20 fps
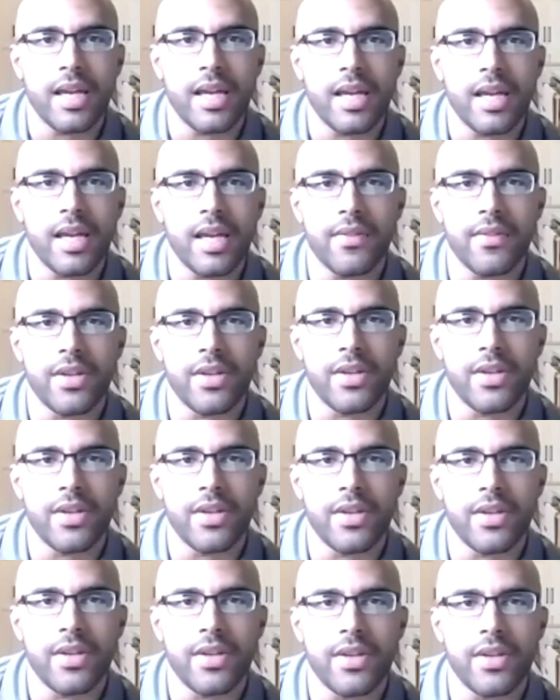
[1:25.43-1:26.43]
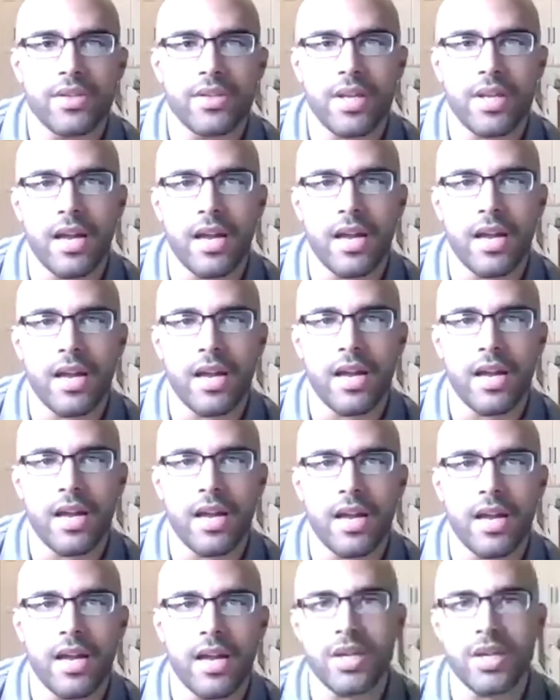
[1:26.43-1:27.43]
And then just kind of, you'll
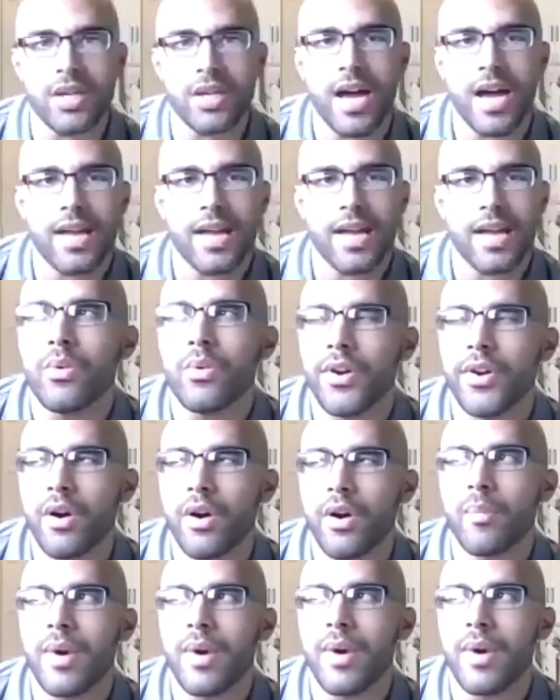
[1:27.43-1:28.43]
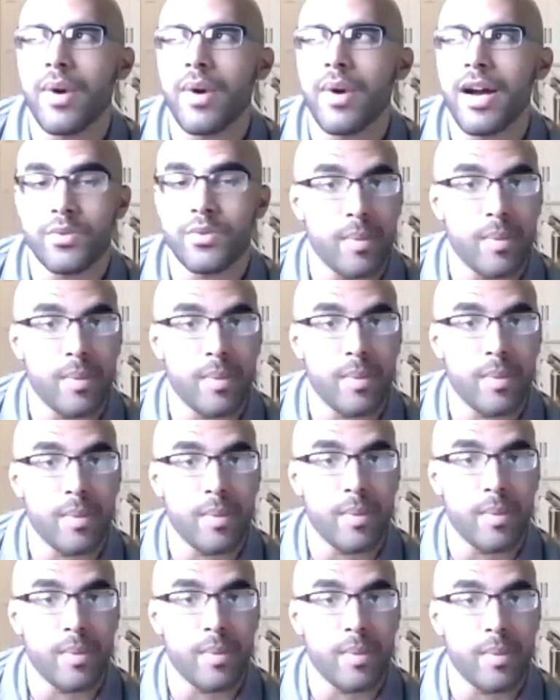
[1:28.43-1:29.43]
see a lot with our remodels. Well, maybe
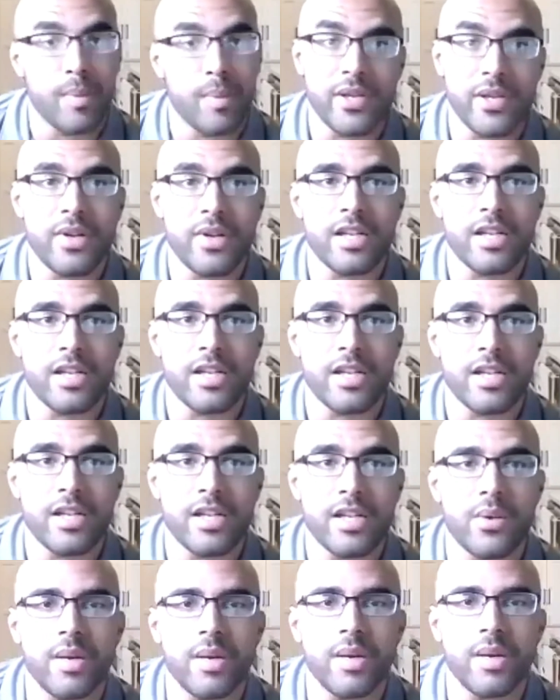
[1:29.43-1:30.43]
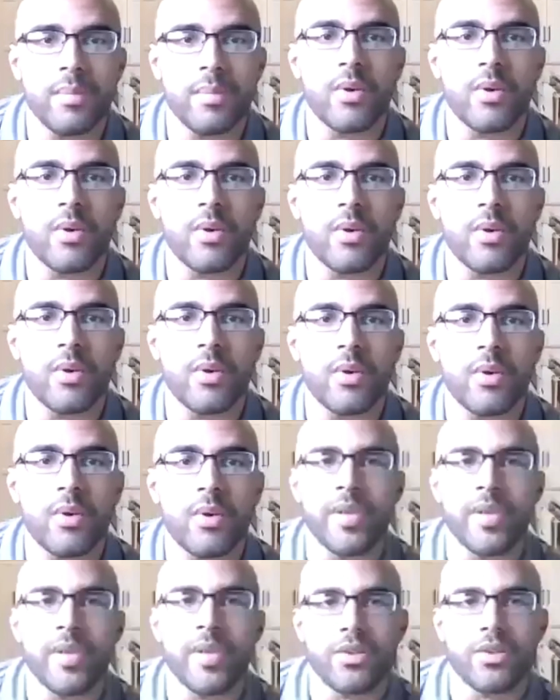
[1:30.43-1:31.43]
you guys won't see it, but we see a lot
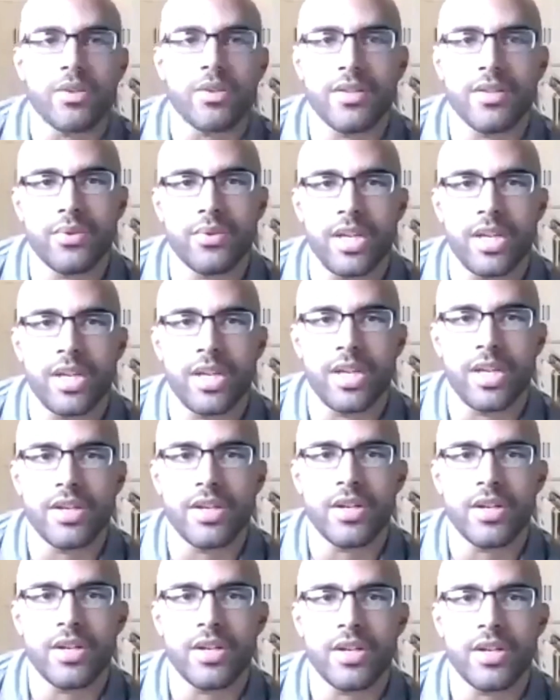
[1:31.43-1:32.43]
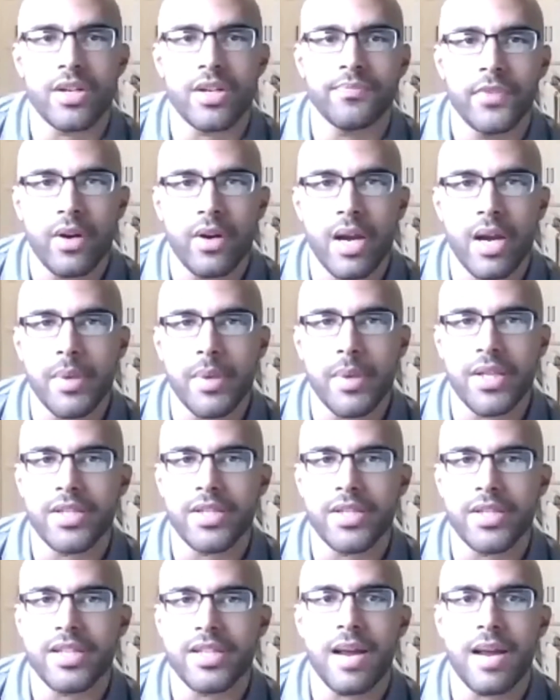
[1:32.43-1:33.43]
from the initial consultation, right?
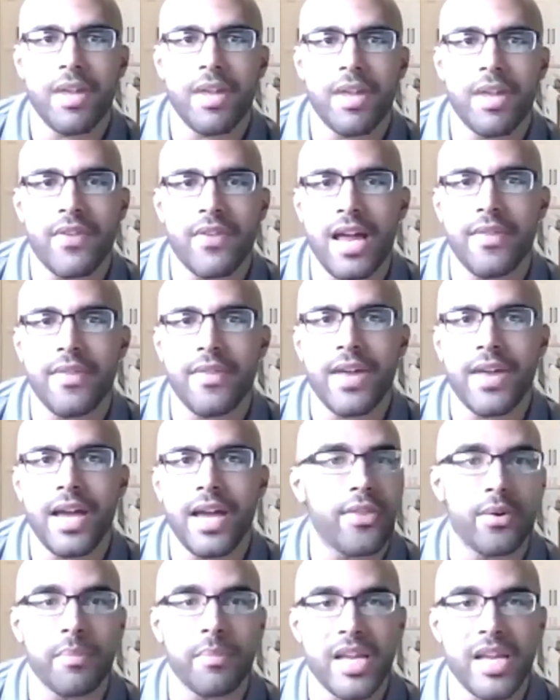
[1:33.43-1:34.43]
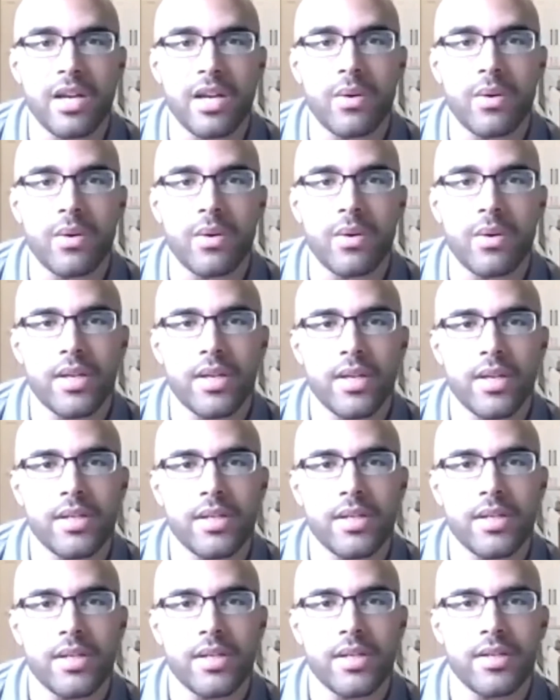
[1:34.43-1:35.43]
By the time they've had that third meeting with
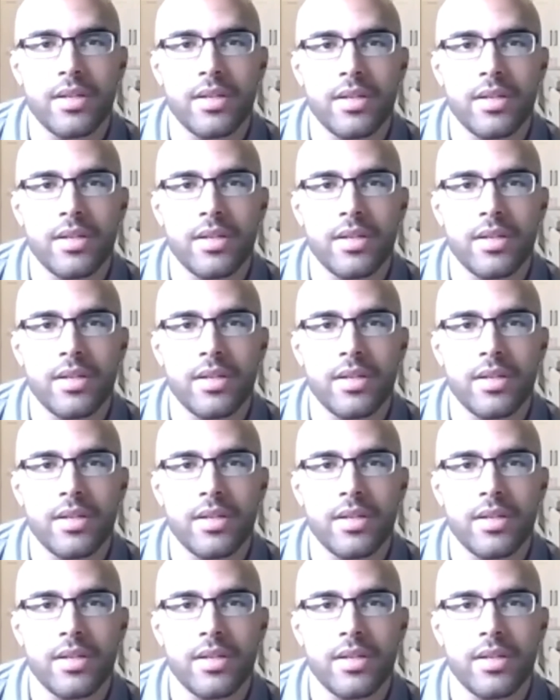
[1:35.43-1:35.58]
us,